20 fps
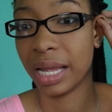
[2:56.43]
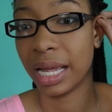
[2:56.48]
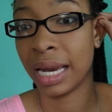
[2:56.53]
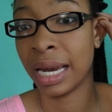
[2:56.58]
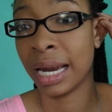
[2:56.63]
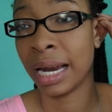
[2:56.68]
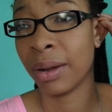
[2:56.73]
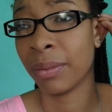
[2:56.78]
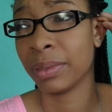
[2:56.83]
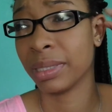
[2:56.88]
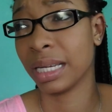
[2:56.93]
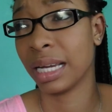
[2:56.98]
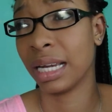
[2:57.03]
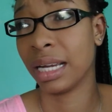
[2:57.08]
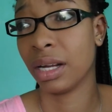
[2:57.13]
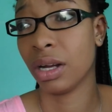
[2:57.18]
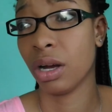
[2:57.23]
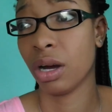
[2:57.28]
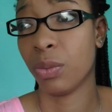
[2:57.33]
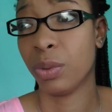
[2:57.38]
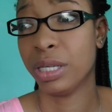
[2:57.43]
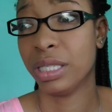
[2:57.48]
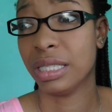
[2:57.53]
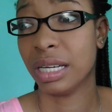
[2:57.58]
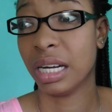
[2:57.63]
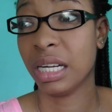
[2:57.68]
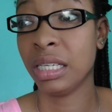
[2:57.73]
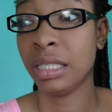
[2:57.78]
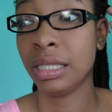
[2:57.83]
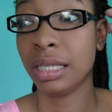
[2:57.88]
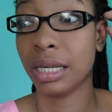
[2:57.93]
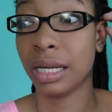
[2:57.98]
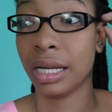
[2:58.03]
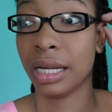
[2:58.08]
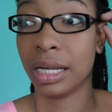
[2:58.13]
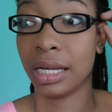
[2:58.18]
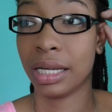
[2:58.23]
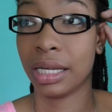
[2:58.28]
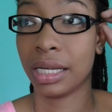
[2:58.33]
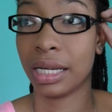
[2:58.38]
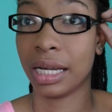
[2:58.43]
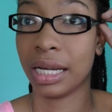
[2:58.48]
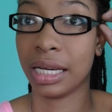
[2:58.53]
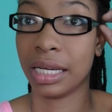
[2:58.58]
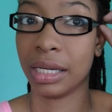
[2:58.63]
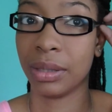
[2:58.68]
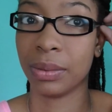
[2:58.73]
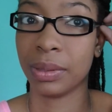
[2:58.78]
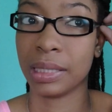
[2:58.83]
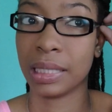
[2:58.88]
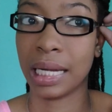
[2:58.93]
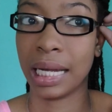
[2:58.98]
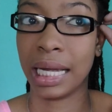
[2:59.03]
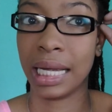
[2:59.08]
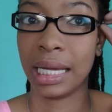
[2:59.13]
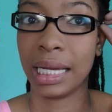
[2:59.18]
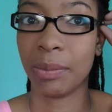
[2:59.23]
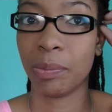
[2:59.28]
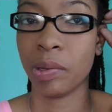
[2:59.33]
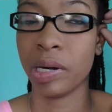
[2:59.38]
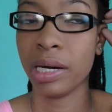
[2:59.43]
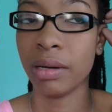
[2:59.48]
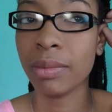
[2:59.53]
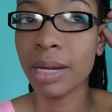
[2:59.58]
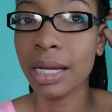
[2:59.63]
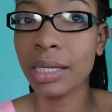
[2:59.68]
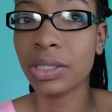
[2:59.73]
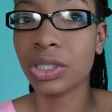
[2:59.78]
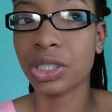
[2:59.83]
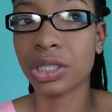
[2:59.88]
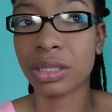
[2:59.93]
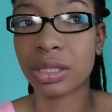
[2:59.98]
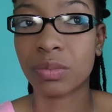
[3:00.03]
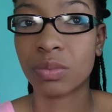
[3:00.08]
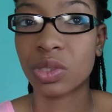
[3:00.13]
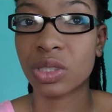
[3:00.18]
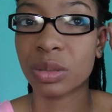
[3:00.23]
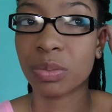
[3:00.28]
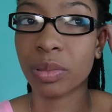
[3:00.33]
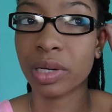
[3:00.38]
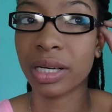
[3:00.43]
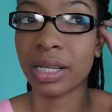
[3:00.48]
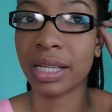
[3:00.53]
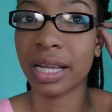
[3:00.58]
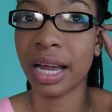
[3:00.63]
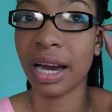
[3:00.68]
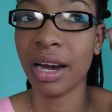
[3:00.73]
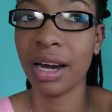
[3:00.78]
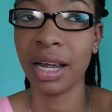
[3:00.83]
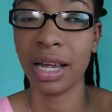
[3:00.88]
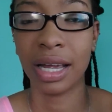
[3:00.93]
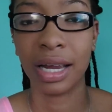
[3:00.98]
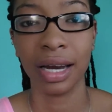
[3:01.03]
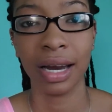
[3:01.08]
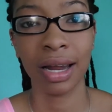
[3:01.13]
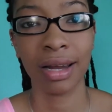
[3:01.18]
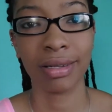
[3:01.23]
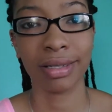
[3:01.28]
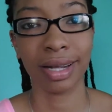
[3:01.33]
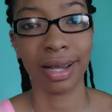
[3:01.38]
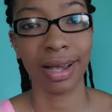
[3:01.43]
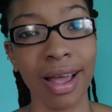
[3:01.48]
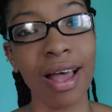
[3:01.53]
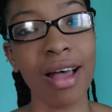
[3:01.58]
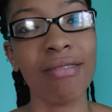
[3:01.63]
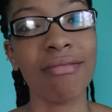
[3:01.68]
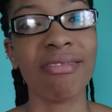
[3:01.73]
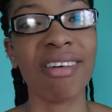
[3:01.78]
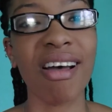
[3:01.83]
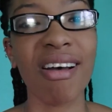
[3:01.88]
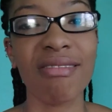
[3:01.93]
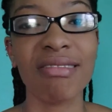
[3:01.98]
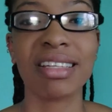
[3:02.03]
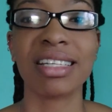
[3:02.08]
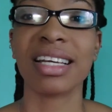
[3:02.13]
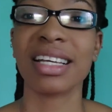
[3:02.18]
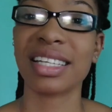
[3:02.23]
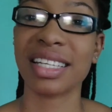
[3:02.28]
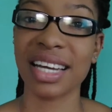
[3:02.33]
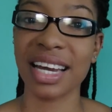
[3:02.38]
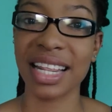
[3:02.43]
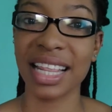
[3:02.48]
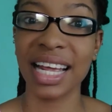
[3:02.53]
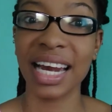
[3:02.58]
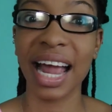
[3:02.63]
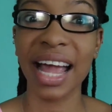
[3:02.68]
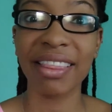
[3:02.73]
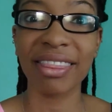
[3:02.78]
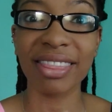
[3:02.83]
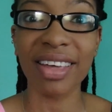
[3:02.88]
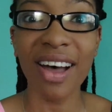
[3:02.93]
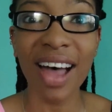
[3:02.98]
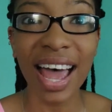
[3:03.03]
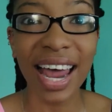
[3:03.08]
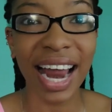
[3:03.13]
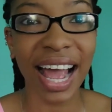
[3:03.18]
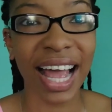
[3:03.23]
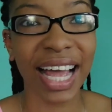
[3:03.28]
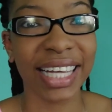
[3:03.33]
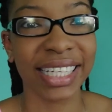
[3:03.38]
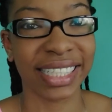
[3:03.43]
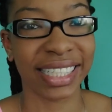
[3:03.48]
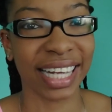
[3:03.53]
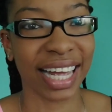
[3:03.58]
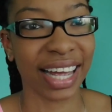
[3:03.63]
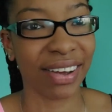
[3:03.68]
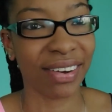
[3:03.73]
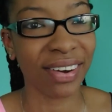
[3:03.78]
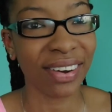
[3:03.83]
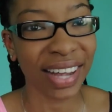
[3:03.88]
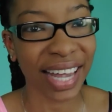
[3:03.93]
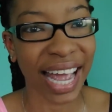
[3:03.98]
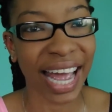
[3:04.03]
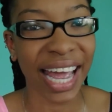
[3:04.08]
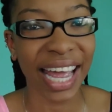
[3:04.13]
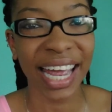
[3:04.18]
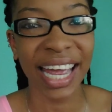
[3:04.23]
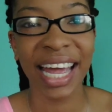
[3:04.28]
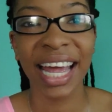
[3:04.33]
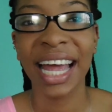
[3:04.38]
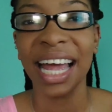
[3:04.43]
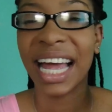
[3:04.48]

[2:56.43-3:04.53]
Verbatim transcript: And then I was like, are we done? And he was like, pretty much, I'm just putting the area. I'm oh, that was easier than I thought. I was like, okay.